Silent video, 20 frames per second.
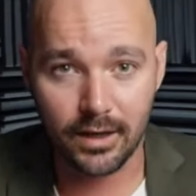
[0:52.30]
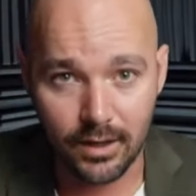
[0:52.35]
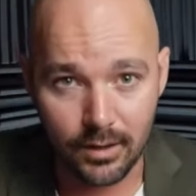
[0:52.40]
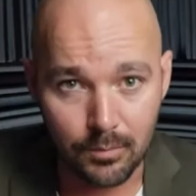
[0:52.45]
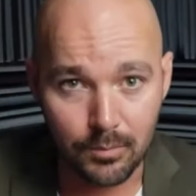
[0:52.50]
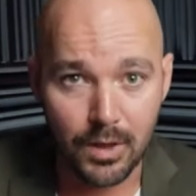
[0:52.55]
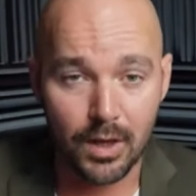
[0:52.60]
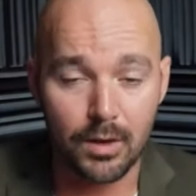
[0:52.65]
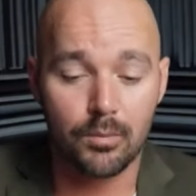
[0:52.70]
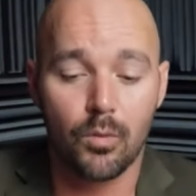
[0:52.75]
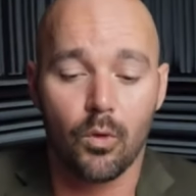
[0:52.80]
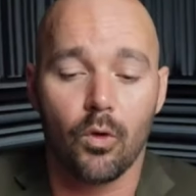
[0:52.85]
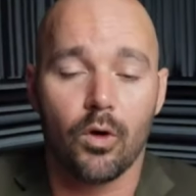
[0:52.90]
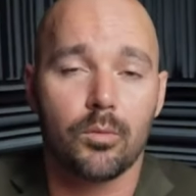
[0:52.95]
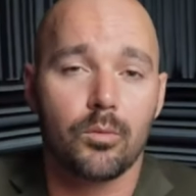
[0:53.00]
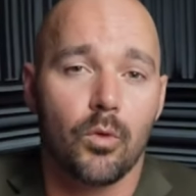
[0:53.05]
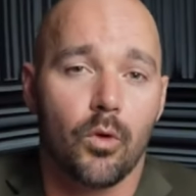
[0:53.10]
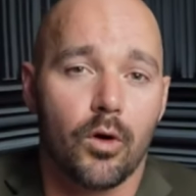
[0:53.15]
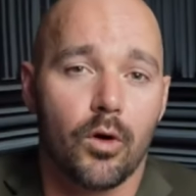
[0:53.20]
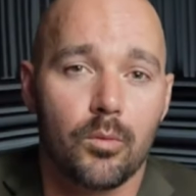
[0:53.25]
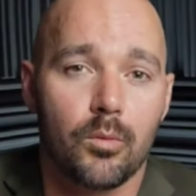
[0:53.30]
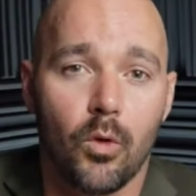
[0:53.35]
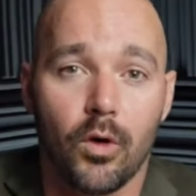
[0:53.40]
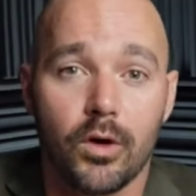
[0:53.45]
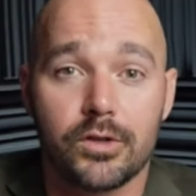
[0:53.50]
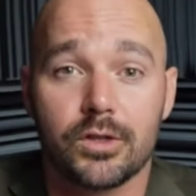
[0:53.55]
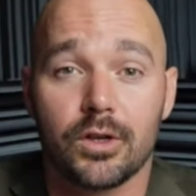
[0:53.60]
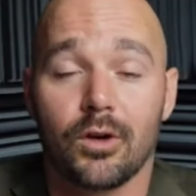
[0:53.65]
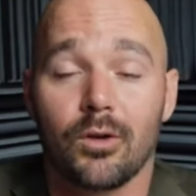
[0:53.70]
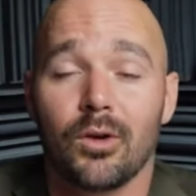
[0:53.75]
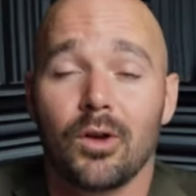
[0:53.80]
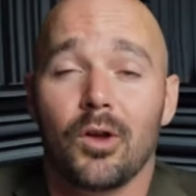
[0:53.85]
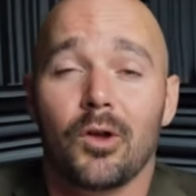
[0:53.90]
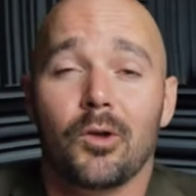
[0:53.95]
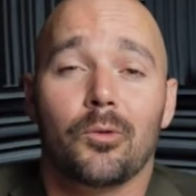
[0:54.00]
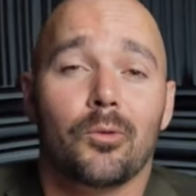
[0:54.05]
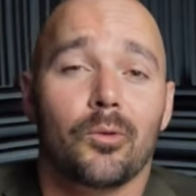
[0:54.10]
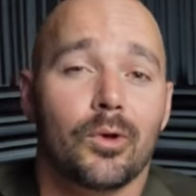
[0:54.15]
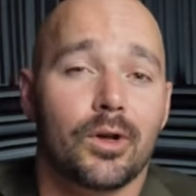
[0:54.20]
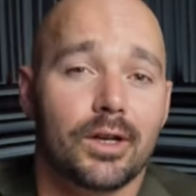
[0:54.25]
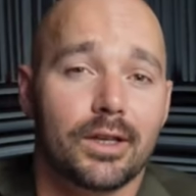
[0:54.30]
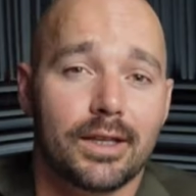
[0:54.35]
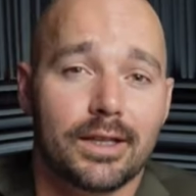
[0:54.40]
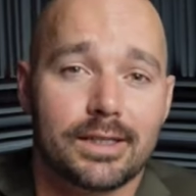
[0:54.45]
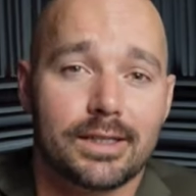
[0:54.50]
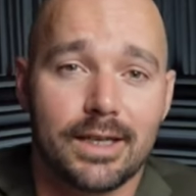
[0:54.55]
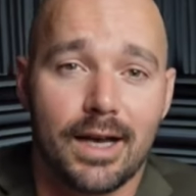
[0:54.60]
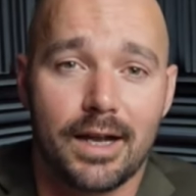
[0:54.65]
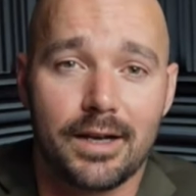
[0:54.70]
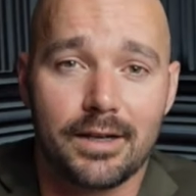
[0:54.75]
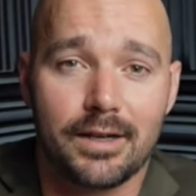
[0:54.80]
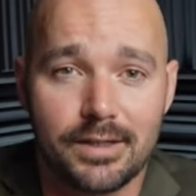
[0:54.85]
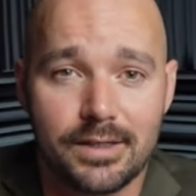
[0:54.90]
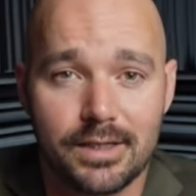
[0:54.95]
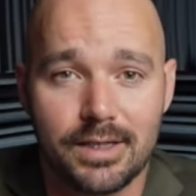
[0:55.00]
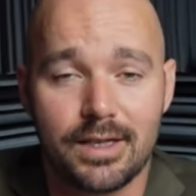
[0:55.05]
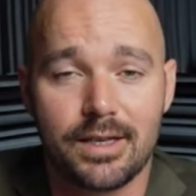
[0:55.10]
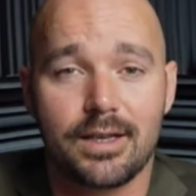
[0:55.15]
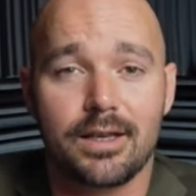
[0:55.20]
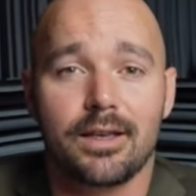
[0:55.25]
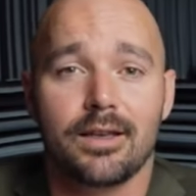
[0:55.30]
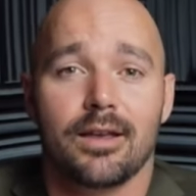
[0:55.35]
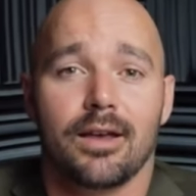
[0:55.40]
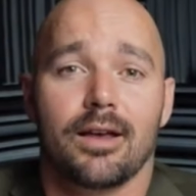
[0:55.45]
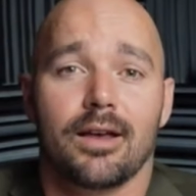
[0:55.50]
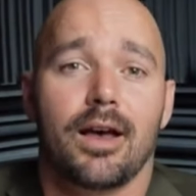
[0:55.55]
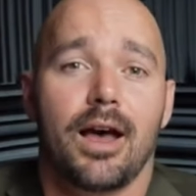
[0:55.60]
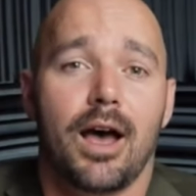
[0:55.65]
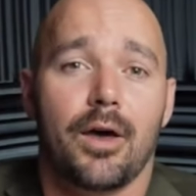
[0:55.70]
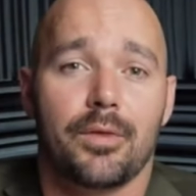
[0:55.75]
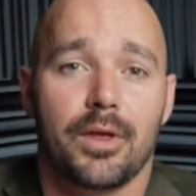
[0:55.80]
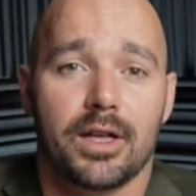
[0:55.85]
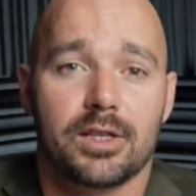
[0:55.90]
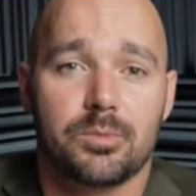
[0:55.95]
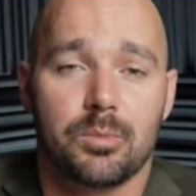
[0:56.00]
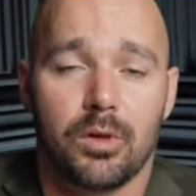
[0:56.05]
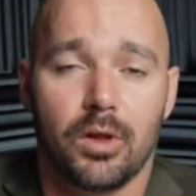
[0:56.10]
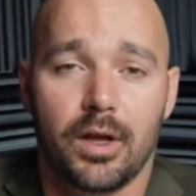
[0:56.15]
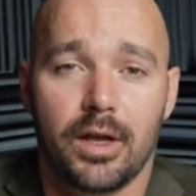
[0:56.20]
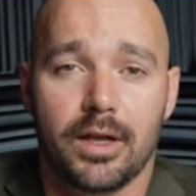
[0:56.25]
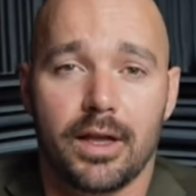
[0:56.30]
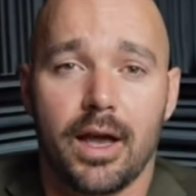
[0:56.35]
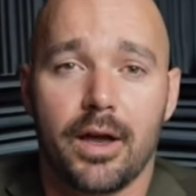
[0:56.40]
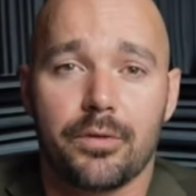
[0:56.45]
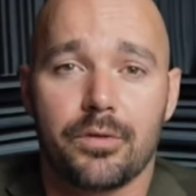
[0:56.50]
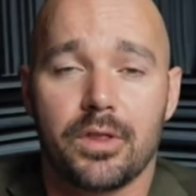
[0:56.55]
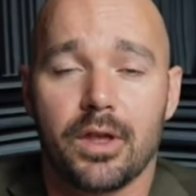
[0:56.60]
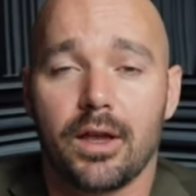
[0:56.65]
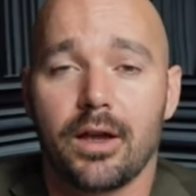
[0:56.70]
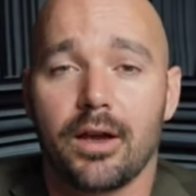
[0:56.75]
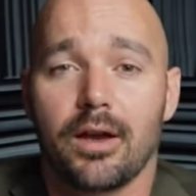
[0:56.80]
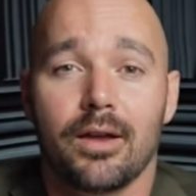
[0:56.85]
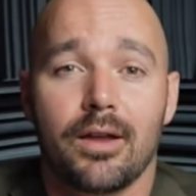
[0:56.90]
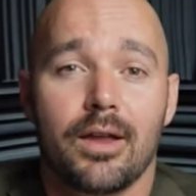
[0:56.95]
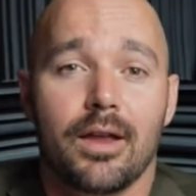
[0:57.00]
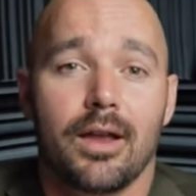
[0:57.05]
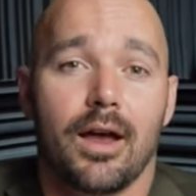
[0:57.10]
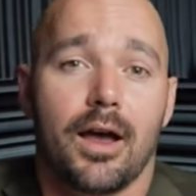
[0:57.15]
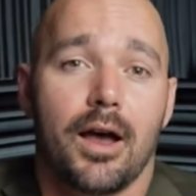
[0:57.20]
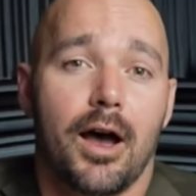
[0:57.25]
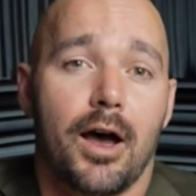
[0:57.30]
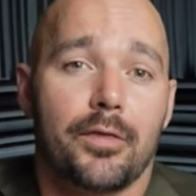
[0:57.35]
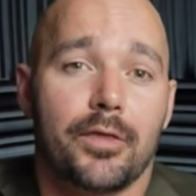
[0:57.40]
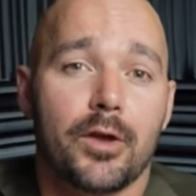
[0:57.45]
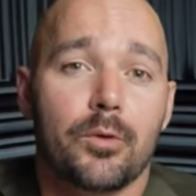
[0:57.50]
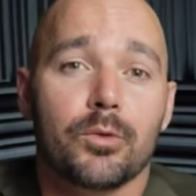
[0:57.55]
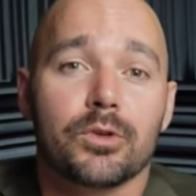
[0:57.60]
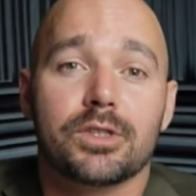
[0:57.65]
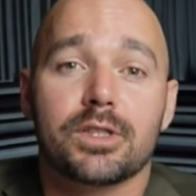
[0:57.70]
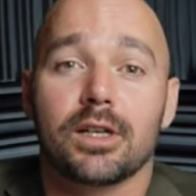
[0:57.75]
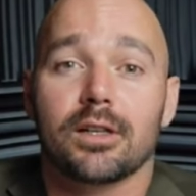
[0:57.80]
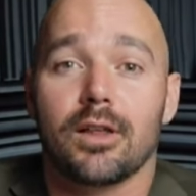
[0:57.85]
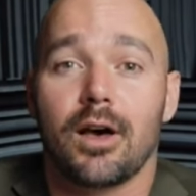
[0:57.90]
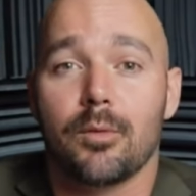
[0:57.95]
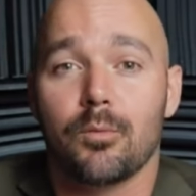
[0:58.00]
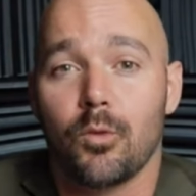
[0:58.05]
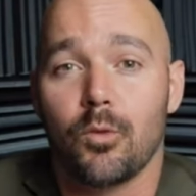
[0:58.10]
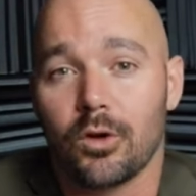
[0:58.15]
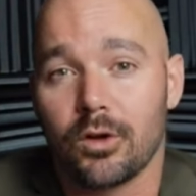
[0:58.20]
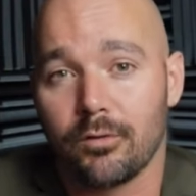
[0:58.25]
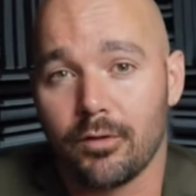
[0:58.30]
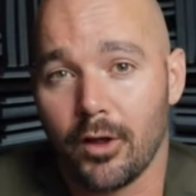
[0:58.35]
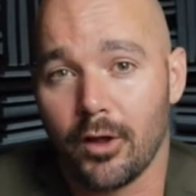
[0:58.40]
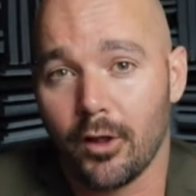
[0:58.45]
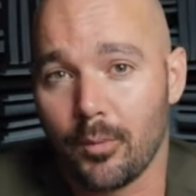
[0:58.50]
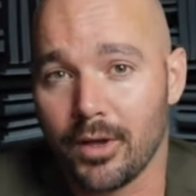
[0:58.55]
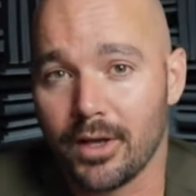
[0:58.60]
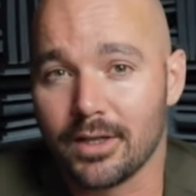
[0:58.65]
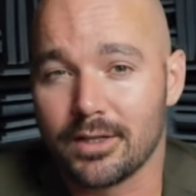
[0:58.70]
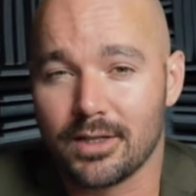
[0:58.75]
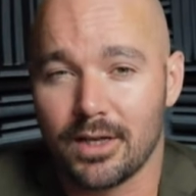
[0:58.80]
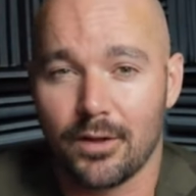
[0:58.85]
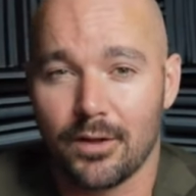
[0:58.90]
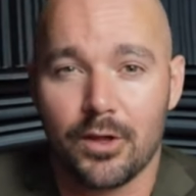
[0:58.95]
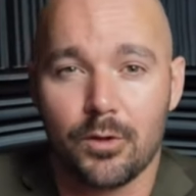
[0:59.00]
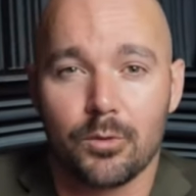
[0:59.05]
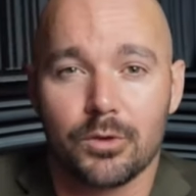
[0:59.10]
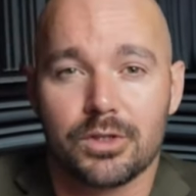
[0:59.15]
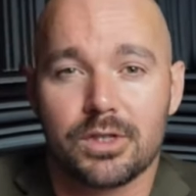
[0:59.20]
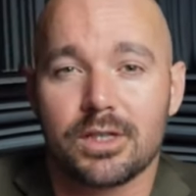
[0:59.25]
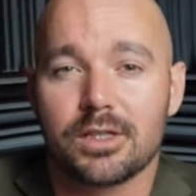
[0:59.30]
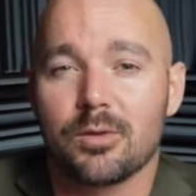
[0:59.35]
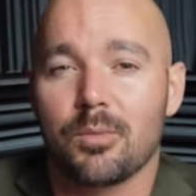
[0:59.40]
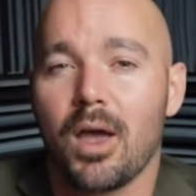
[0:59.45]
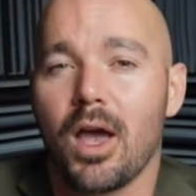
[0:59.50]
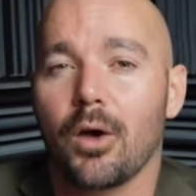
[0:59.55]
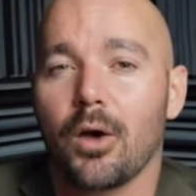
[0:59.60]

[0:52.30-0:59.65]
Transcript: in and admit more and more and more so really excited to see uh, how that's playing out there uh, I think we'll see a lot more development. I think we'll see some